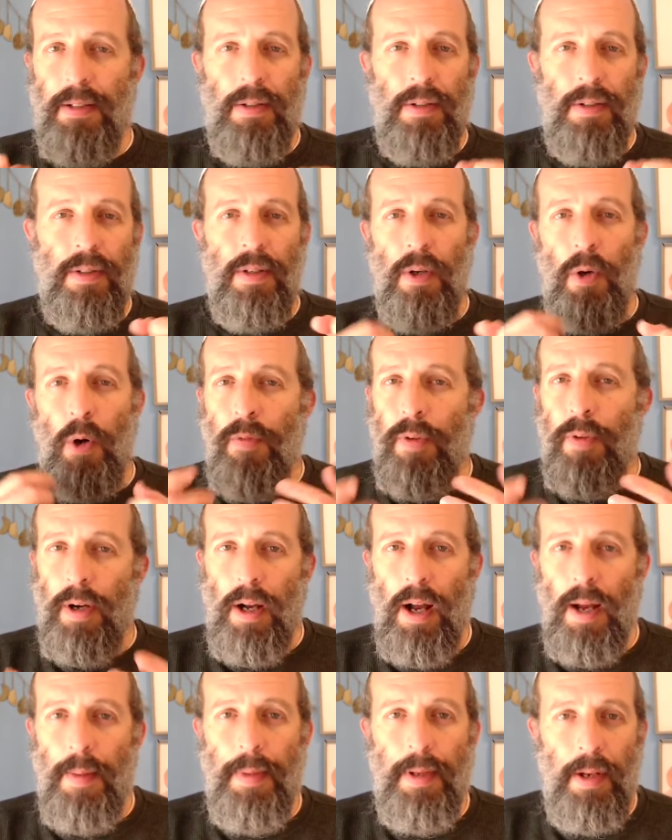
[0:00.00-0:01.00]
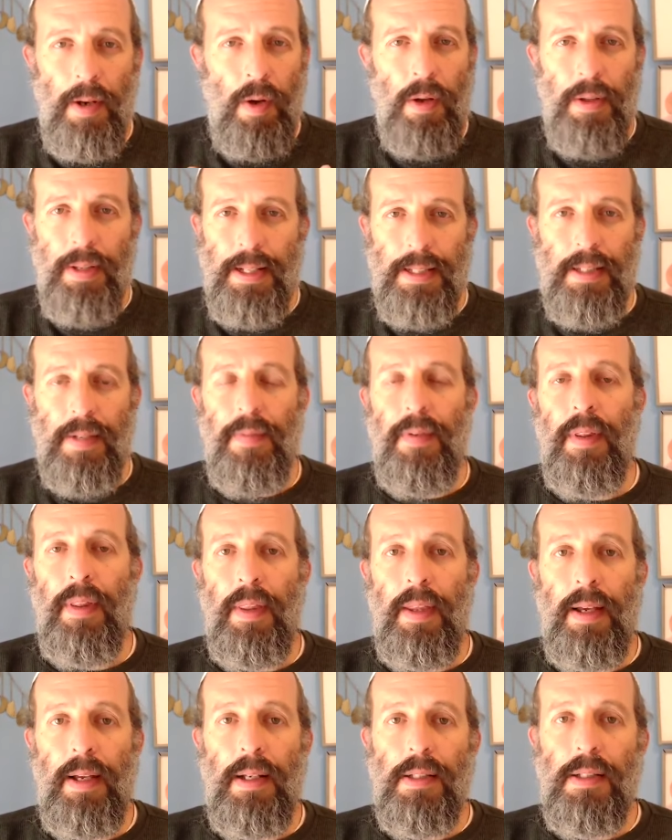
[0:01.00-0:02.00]
To overcome it, all these different
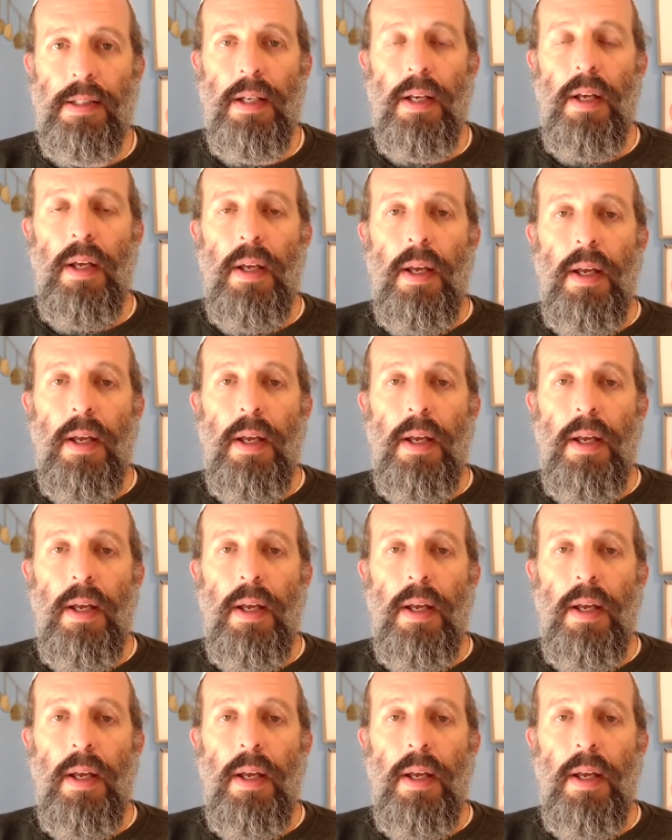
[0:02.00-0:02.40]
things,